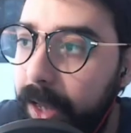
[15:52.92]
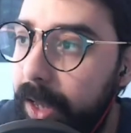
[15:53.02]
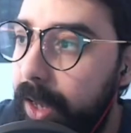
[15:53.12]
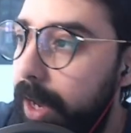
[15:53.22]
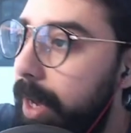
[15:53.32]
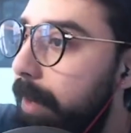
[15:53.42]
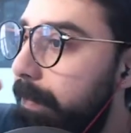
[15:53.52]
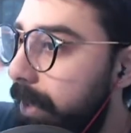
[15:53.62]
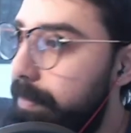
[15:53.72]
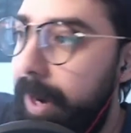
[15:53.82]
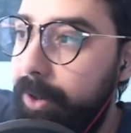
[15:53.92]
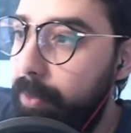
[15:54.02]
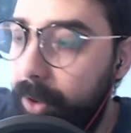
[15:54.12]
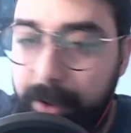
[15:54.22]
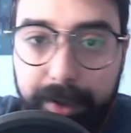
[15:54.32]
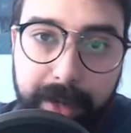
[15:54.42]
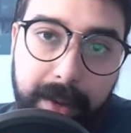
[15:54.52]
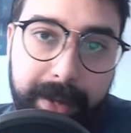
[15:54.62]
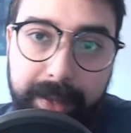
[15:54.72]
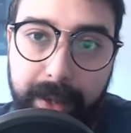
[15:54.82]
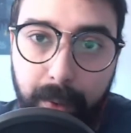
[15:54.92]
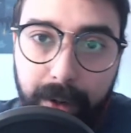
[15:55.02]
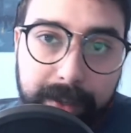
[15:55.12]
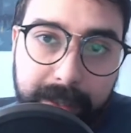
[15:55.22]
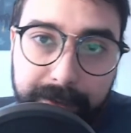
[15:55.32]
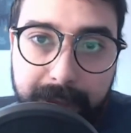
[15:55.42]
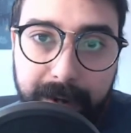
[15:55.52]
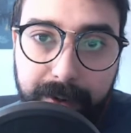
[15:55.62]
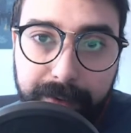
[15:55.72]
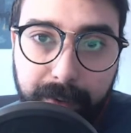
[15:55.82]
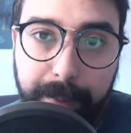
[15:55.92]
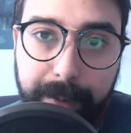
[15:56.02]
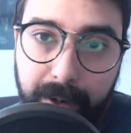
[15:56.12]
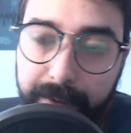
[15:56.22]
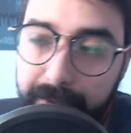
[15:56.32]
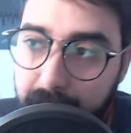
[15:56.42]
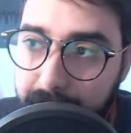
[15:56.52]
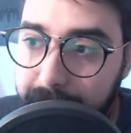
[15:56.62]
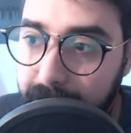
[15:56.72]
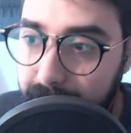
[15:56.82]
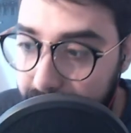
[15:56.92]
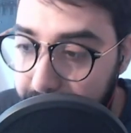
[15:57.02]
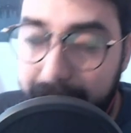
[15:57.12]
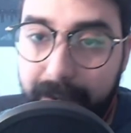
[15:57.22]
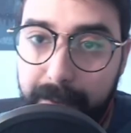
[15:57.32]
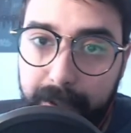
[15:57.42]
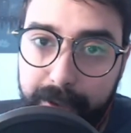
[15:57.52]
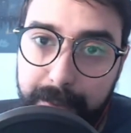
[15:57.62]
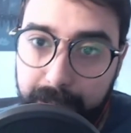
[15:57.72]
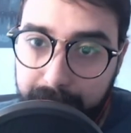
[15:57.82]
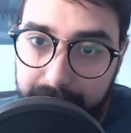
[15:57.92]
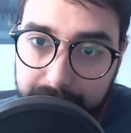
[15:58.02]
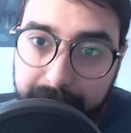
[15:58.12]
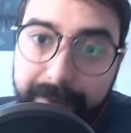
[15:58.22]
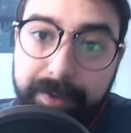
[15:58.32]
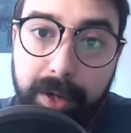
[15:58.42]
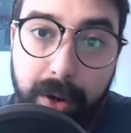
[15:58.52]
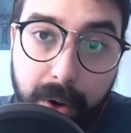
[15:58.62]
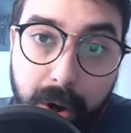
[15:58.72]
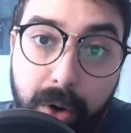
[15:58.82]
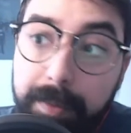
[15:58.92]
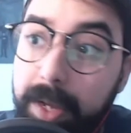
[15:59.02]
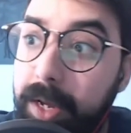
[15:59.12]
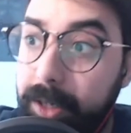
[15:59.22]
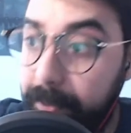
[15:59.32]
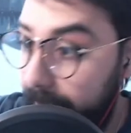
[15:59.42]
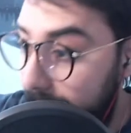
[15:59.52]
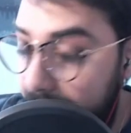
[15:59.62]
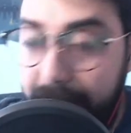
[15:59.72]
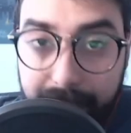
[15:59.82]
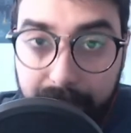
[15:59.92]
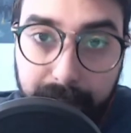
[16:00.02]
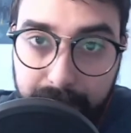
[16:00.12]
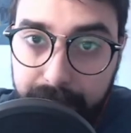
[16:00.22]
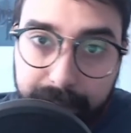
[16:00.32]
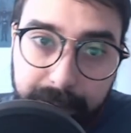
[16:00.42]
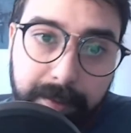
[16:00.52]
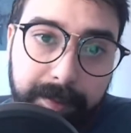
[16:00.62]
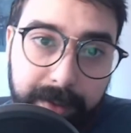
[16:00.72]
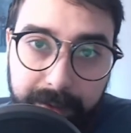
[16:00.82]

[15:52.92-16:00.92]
Um, these migrant workers come in, they work in these factories for a period of time, and then they make a bunch of money, and then they have to go home to be like, "Hey, here, this is some this is